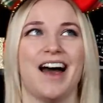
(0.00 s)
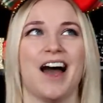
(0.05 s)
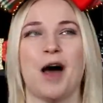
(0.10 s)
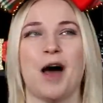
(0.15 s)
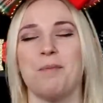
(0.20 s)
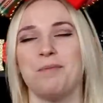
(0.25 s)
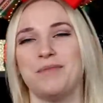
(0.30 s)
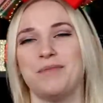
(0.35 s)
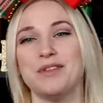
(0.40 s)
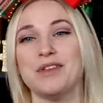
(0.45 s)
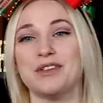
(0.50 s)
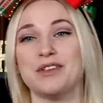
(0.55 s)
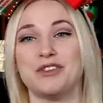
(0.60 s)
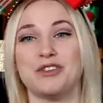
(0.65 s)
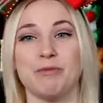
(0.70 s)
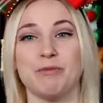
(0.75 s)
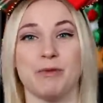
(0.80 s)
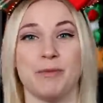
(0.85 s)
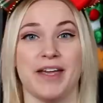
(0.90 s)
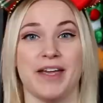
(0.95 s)
I'm the
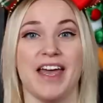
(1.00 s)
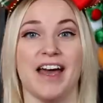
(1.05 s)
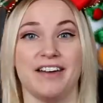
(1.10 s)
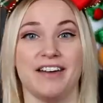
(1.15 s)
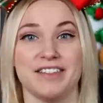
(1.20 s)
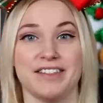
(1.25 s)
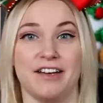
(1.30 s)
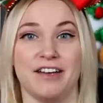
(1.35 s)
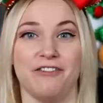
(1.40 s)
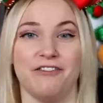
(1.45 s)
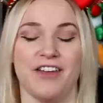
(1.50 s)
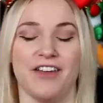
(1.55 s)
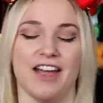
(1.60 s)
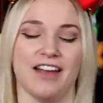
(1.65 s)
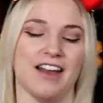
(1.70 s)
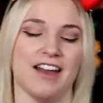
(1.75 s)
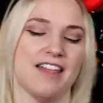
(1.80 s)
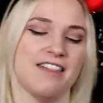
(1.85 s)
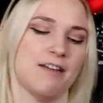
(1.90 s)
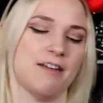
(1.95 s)
super big house elf
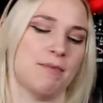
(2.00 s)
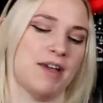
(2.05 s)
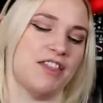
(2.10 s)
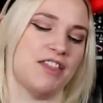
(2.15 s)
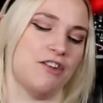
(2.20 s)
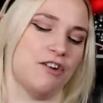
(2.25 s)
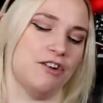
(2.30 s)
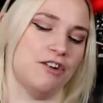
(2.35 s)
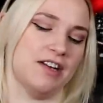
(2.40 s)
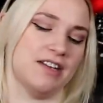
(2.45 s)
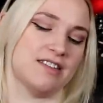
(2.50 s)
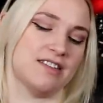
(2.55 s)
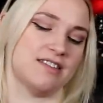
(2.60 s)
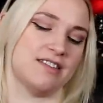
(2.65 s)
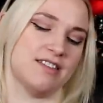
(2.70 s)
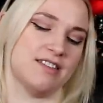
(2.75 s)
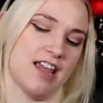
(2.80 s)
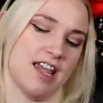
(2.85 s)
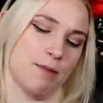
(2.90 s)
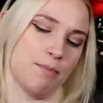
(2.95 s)
fan. And then my third is
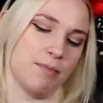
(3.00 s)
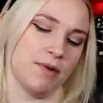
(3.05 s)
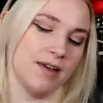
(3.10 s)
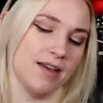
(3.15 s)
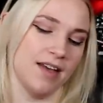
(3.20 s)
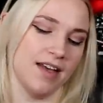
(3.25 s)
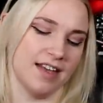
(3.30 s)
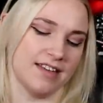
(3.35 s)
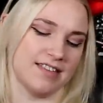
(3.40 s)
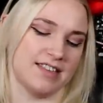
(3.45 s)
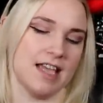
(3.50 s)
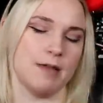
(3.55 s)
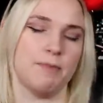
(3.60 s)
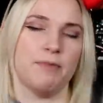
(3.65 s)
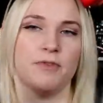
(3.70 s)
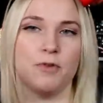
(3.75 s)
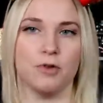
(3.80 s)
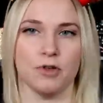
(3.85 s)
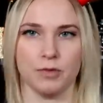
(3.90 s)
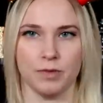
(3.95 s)
Snape.
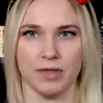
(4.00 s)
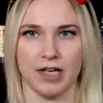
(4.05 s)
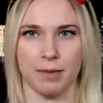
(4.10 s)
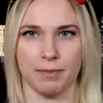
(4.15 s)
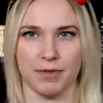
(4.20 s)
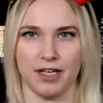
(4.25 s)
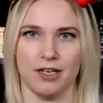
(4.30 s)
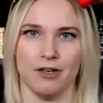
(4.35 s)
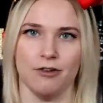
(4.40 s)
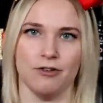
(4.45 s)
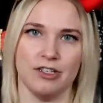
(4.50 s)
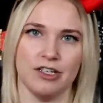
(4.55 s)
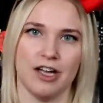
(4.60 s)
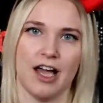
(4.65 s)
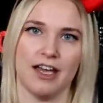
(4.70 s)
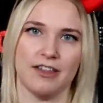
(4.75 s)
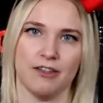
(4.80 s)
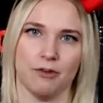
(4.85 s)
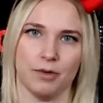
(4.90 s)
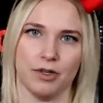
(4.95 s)
Snape, of course, would not be in here.
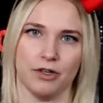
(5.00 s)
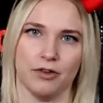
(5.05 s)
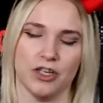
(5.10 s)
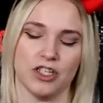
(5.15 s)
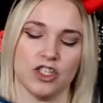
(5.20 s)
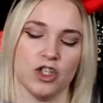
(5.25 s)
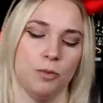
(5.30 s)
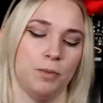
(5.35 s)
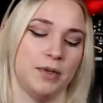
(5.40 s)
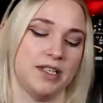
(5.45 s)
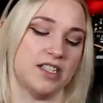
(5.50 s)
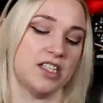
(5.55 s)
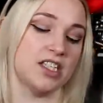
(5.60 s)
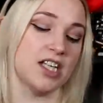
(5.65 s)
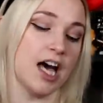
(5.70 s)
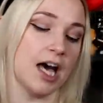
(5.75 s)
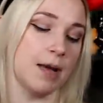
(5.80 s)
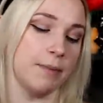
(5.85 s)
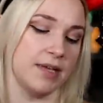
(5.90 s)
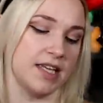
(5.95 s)
Neither would Creature. But
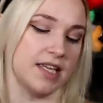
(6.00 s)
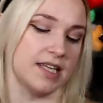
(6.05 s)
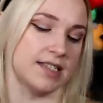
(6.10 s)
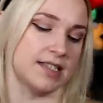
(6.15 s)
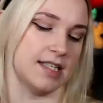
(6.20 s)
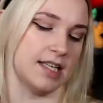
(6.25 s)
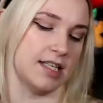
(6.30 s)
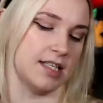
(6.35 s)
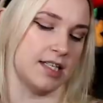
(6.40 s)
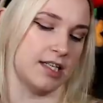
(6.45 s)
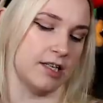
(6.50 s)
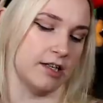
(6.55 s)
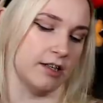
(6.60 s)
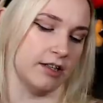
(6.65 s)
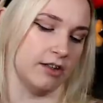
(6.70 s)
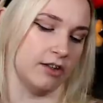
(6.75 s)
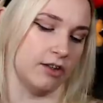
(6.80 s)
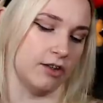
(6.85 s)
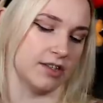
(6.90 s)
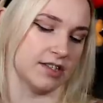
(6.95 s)
Dobby is in
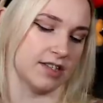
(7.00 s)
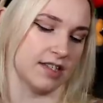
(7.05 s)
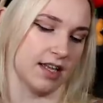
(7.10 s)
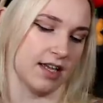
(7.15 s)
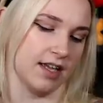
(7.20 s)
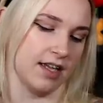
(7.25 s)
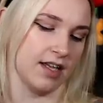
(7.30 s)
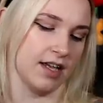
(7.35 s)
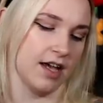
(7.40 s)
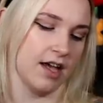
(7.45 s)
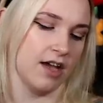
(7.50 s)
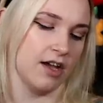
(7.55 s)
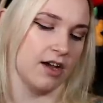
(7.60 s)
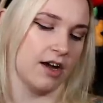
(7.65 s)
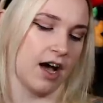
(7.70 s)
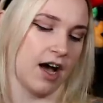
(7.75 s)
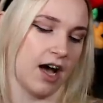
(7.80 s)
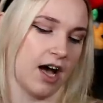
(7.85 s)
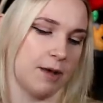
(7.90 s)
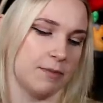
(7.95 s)
here, it looks like.
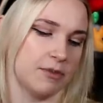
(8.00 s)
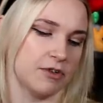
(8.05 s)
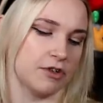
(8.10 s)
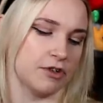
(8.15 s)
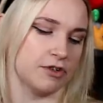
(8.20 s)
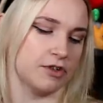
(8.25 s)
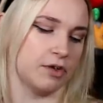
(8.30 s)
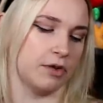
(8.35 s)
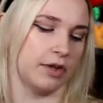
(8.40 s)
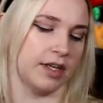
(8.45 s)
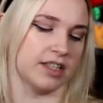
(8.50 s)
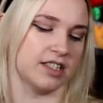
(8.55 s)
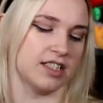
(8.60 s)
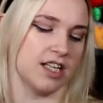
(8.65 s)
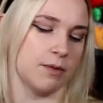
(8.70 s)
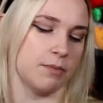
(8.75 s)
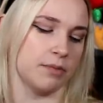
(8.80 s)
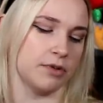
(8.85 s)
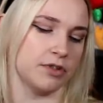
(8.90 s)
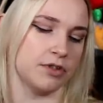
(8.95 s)
There's also, like,
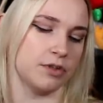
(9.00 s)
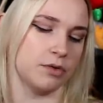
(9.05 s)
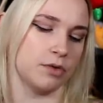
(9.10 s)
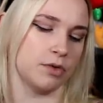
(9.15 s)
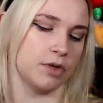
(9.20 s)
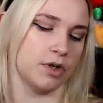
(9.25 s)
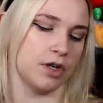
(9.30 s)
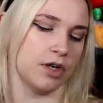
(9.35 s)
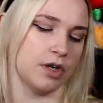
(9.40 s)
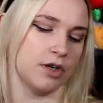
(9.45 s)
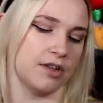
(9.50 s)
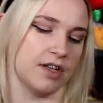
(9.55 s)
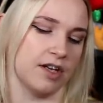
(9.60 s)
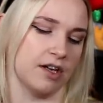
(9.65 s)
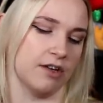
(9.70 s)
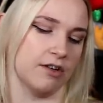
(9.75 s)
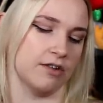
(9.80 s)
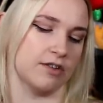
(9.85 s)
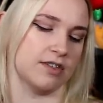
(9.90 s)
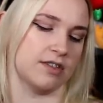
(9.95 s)
Dumbledore.
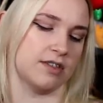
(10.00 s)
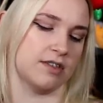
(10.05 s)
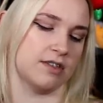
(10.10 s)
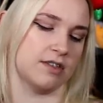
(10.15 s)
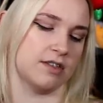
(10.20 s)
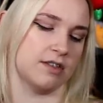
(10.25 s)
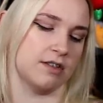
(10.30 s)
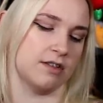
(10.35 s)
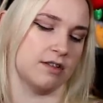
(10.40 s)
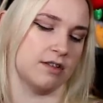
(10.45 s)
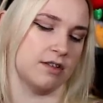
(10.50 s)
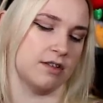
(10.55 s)
There's